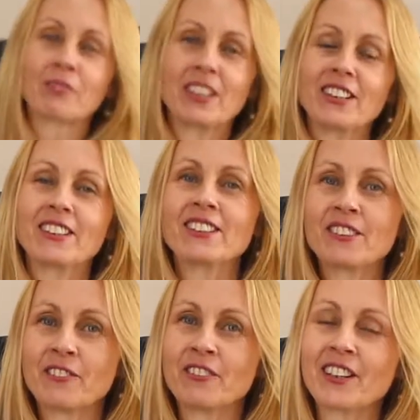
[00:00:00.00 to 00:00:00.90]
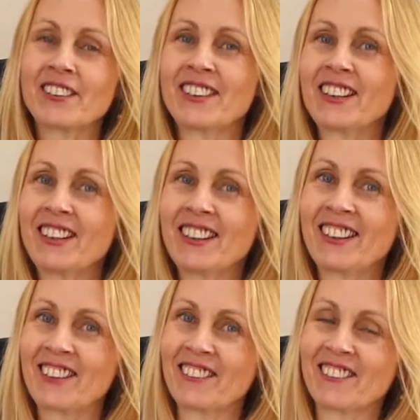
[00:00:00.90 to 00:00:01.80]
it is very
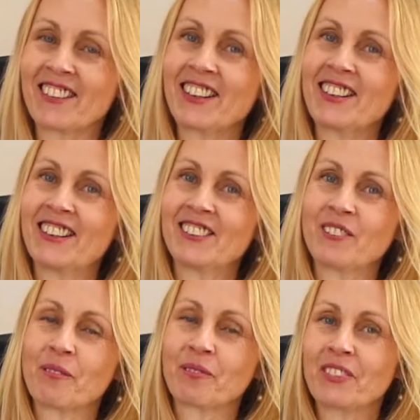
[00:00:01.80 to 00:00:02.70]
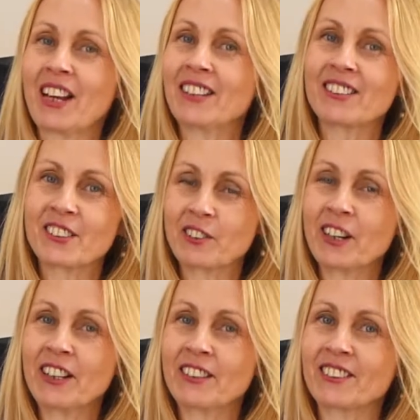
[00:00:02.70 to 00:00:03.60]
healthy, and it's
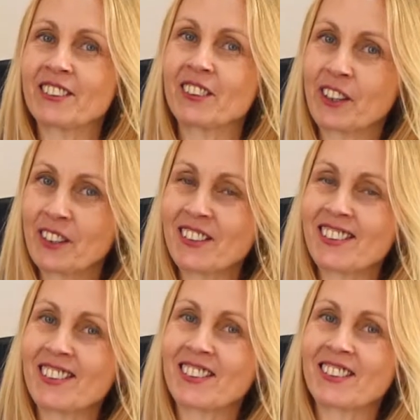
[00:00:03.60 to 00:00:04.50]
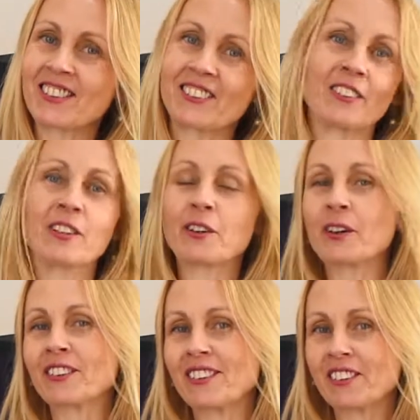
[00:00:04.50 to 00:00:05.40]
great on toast or
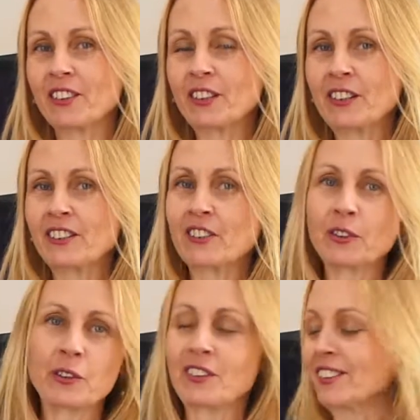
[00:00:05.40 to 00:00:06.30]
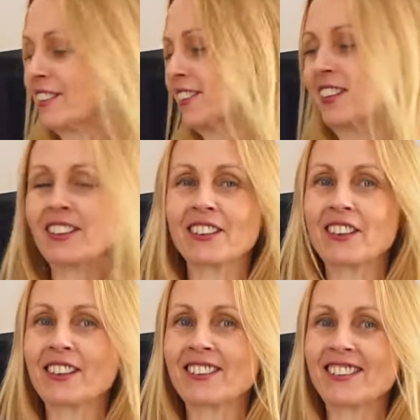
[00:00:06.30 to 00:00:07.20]
on desserts, or just eat it
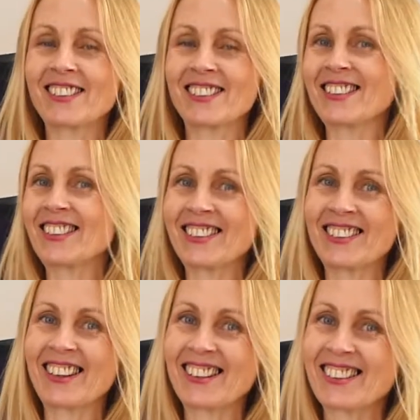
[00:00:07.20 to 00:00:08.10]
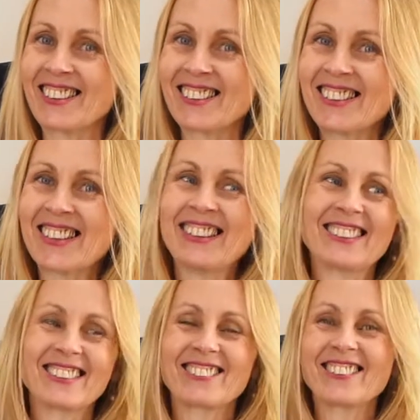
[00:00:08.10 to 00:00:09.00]
like this as a snack.
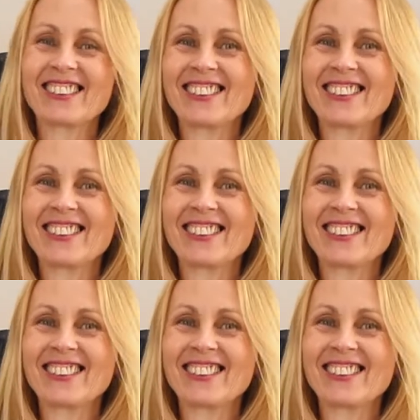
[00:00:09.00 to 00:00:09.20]
It's really